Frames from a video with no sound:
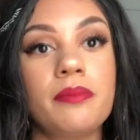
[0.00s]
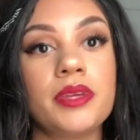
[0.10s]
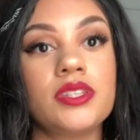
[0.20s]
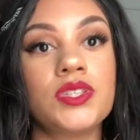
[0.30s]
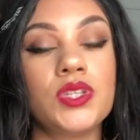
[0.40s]
jump
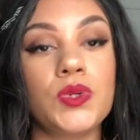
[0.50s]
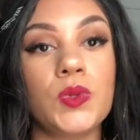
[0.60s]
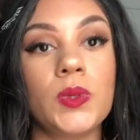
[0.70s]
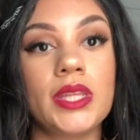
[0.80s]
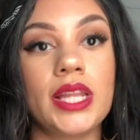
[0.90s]

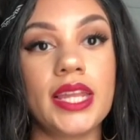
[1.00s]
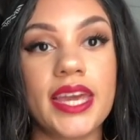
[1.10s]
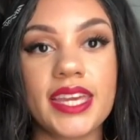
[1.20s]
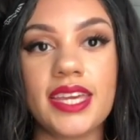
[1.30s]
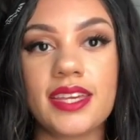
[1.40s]
into the
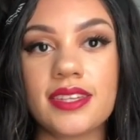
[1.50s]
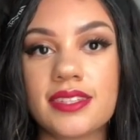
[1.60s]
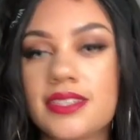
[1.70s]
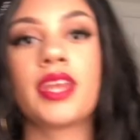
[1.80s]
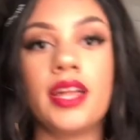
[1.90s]

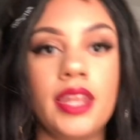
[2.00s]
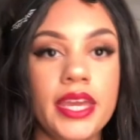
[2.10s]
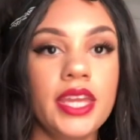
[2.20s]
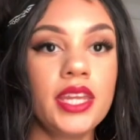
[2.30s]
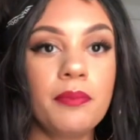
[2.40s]
leggings.
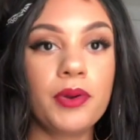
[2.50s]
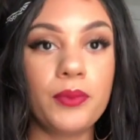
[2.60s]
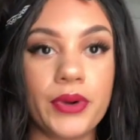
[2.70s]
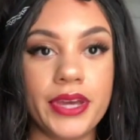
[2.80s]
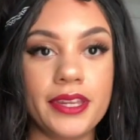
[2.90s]
Legging number
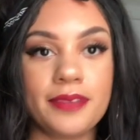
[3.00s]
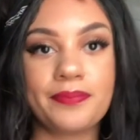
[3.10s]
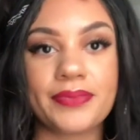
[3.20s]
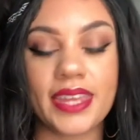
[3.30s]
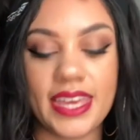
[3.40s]
1
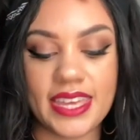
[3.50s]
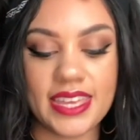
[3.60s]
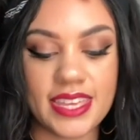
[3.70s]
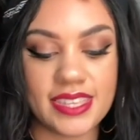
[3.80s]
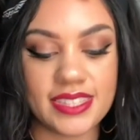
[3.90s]

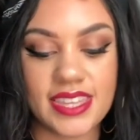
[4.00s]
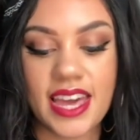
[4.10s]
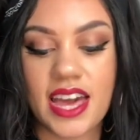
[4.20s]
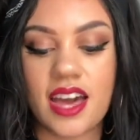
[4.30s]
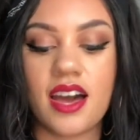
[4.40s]
is
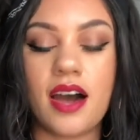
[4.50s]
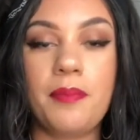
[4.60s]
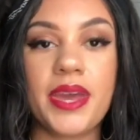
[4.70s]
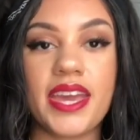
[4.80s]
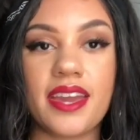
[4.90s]
a
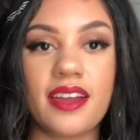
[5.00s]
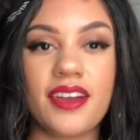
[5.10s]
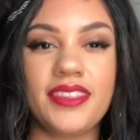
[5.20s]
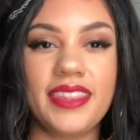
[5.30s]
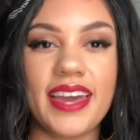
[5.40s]

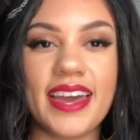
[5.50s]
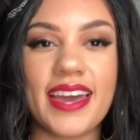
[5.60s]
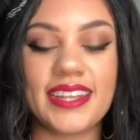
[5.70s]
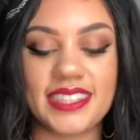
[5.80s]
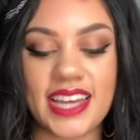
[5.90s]
pair
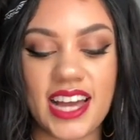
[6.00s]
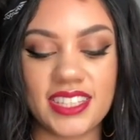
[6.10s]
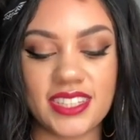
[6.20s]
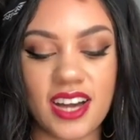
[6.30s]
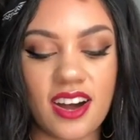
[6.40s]
that I
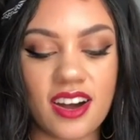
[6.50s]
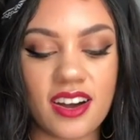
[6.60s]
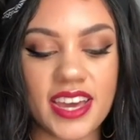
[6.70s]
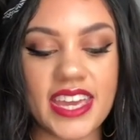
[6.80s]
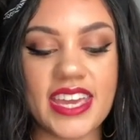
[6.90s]

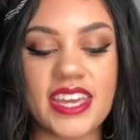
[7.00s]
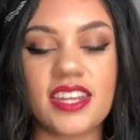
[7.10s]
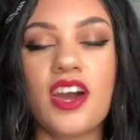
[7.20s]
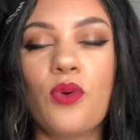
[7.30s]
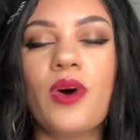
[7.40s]
saw
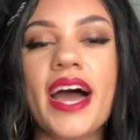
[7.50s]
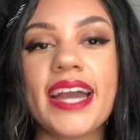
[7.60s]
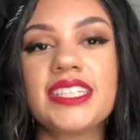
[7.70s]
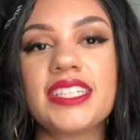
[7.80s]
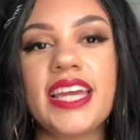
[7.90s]
in, well,
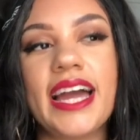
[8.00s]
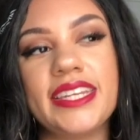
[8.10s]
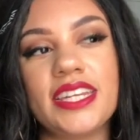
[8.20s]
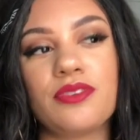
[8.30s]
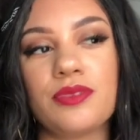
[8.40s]
actually I
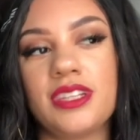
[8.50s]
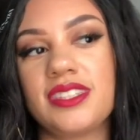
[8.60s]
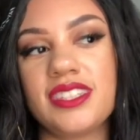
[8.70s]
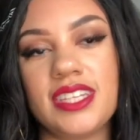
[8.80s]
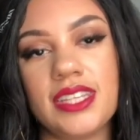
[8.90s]
didn't
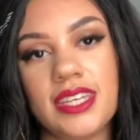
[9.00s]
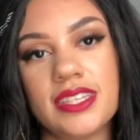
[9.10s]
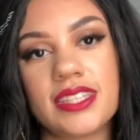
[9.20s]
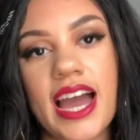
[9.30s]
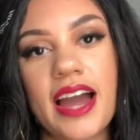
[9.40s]
really see
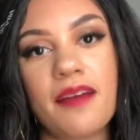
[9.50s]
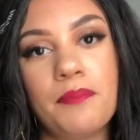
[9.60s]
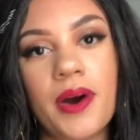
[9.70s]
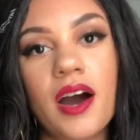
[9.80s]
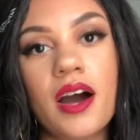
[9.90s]
these. I
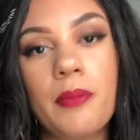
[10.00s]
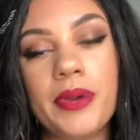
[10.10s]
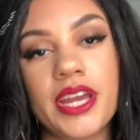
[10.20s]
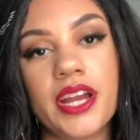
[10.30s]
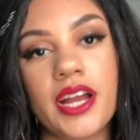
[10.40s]
bought a
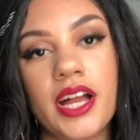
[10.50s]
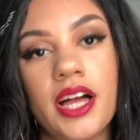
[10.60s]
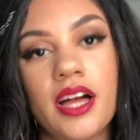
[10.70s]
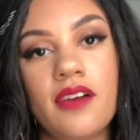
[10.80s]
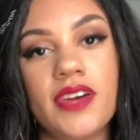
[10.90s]
pair
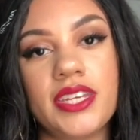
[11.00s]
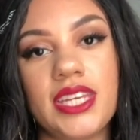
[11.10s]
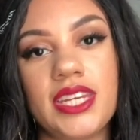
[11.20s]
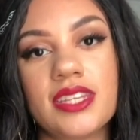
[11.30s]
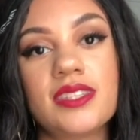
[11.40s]
of
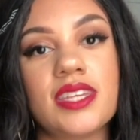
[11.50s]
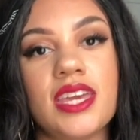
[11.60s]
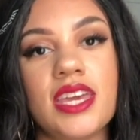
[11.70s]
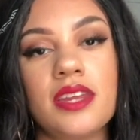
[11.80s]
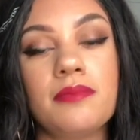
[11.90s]
Adidas
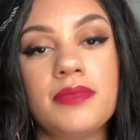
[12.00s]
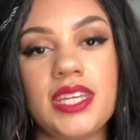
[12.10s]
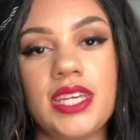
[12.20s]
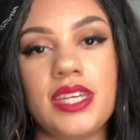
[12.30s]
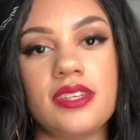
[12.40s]

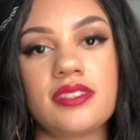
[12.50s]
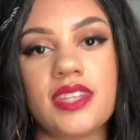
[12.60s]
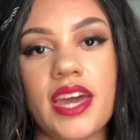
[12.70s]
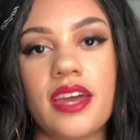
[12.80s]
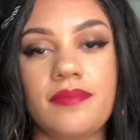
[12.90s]
NMDs
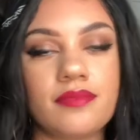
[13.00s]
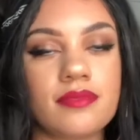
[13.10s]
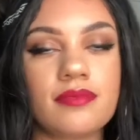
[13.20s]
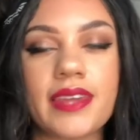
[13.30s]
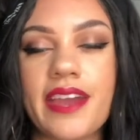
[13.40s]
that
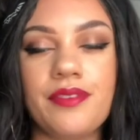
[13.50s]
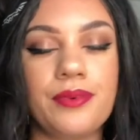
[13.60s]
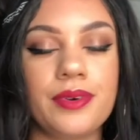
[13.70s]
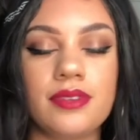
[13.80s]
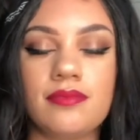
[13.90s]

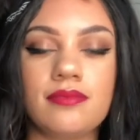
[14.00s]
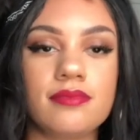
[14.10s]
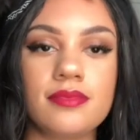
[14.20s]
everyone